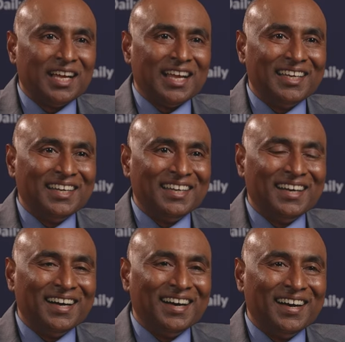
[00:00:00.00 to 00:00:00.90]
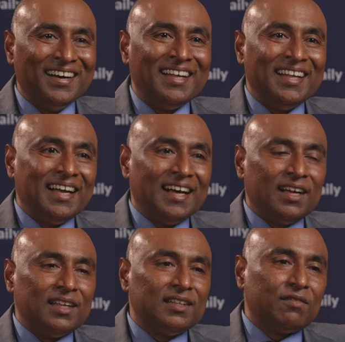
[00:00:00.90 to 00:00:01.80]
and
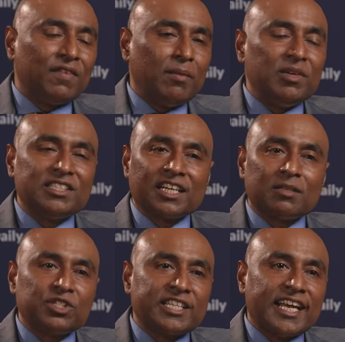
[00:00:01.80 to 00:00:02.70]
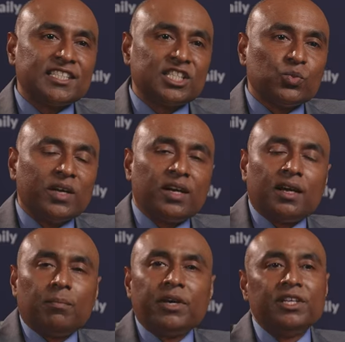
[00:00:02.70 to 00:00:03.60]
the family circumstances were
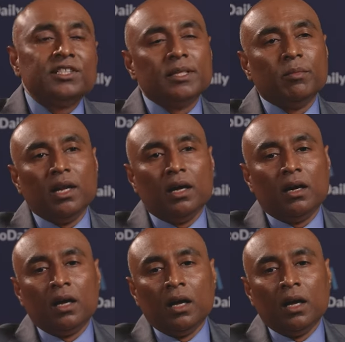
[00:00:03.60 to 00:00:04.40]
pretty similar.